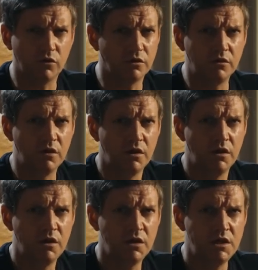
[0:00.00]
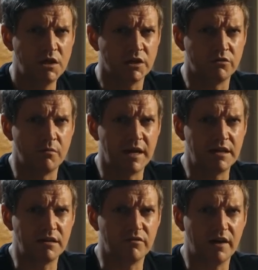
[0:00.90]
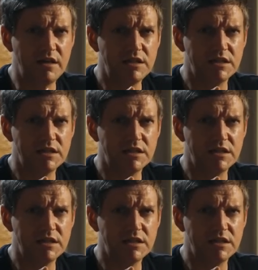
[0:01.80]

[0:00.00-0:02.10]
run, and remaining very